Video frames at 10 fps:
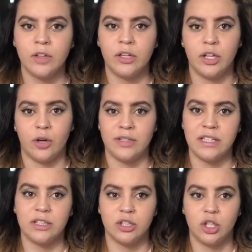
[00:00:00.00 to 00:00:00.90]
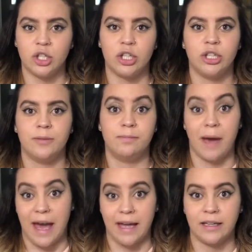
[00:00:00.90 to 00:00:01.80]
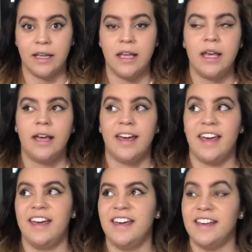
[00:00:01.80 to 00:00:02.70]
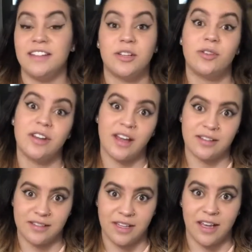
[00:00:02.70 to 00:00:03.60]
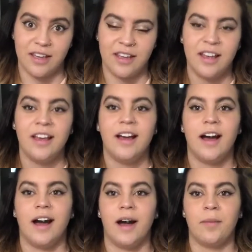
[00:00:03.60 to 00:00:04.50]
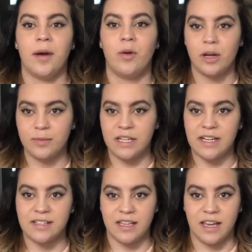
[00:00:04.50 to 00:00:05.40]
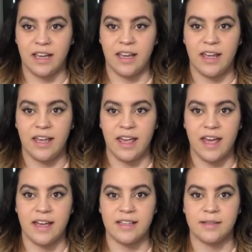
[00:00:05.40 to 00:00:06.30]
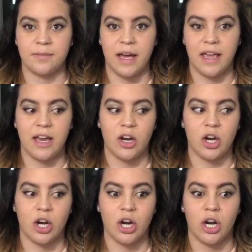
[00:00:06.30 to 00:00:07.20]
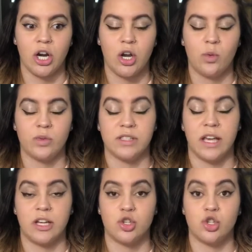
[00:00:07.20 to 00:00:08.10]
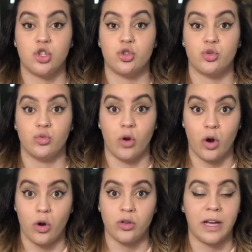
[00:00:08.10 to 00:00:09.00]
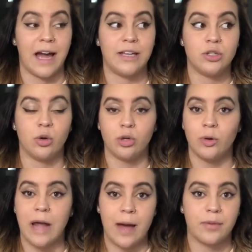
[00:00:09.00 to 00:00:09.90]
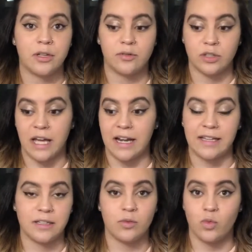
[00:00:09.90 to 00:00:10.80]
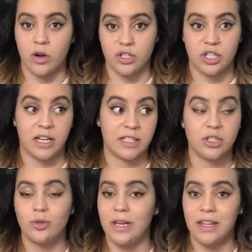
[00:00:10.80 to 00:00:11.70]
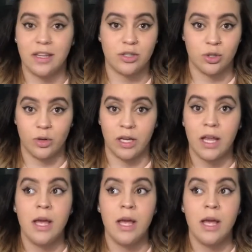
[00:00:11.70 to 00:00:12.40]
you know, it didn't look bad until the next day. I woke up the next day and my hair was like straw. Like, I don't know what happened overnight. I didn't wash it. I didn't do anything to it.